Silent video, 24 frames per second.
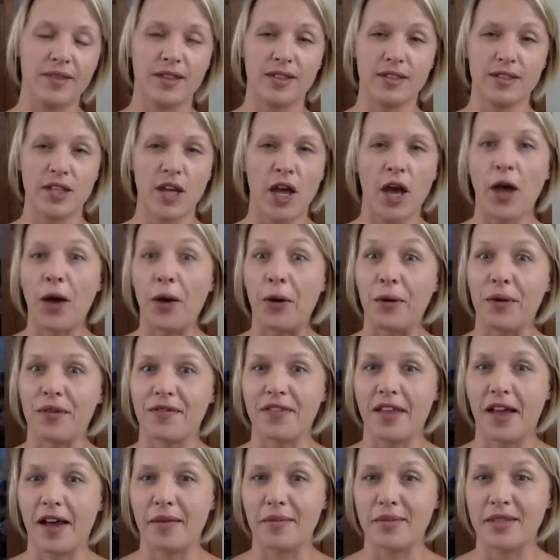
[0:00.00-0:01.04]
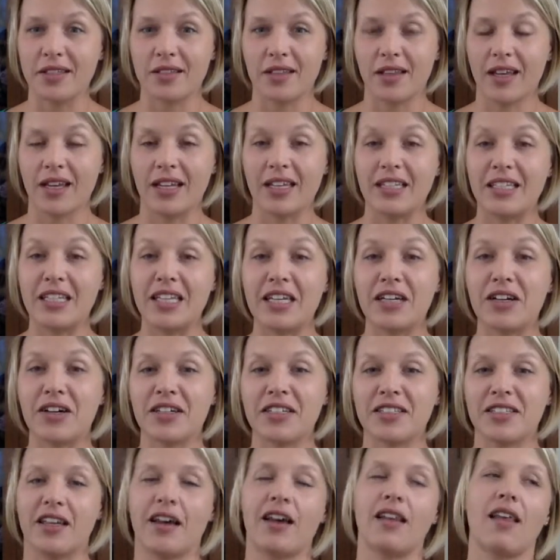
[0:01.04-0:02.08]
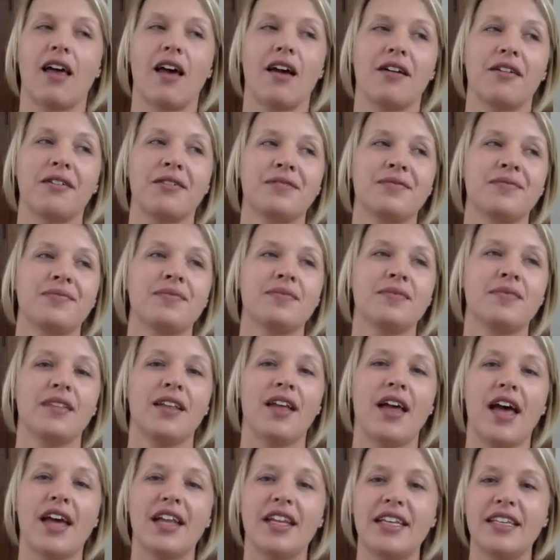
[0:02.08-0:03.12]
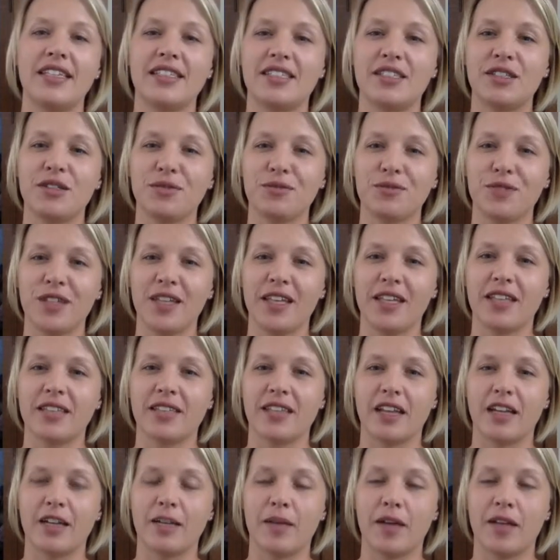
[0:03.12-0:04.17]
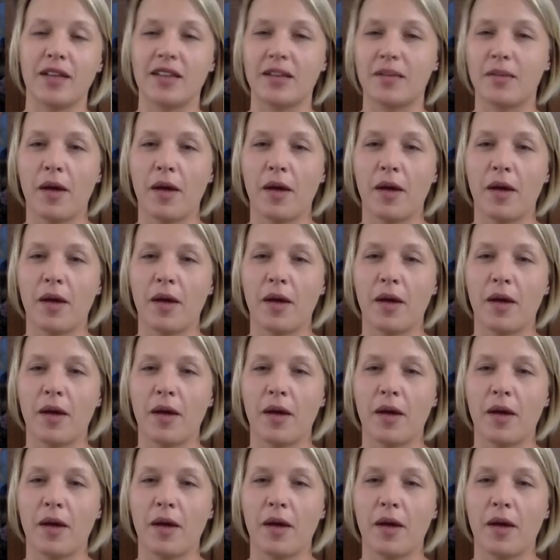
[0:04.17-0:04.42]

toe of them is like neon yellow, and he's really excited about them.